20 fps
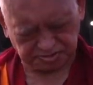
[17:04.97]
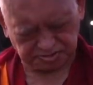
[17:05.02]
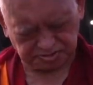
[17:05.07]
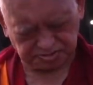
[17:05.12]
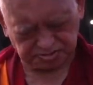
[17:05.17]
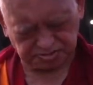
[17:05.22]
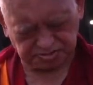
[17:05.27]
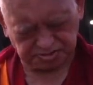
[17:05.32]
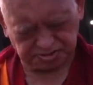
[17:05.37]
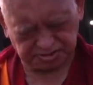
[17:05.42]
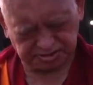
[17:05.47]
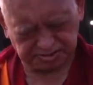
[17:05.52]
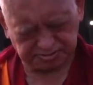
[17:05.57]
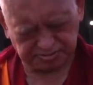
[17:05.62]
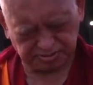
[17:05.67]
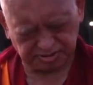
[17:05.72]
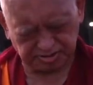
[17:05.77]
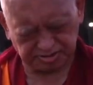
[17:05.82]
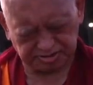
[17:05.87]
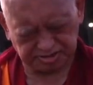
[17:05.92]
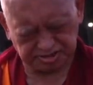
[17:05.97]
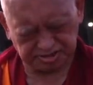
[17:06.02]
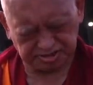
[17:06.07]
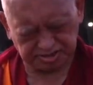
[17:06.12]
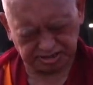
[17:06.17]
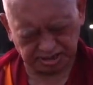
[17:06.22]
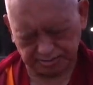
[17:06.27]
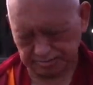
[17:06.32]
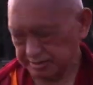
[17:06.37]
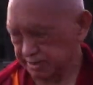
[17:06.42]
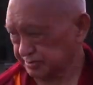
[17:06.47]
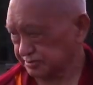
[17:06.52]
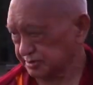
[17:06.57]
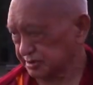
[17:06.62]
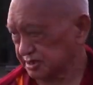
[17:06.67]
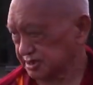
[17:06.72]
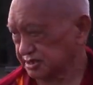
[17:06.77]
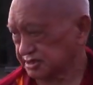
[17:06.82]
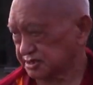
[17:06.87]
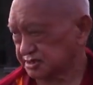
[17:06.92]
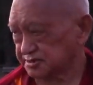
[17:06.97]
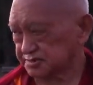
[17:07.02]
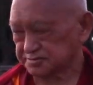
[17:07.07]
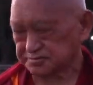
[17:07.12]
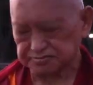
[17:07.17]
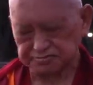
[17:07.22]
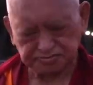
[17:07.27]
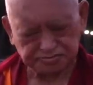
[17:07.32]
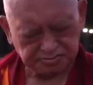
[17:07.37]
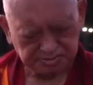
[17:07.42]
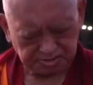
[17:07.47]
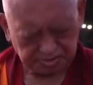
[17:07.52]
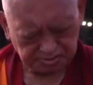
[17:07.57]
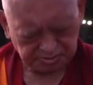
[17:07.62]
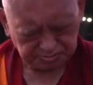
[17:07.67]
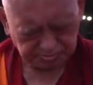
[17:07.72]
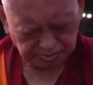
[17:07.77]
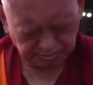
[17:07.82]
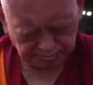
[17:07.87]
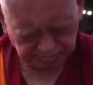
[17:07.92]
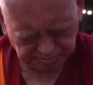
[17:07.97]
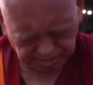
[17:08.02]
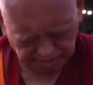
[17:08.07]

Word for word: you receive your three-time happiness from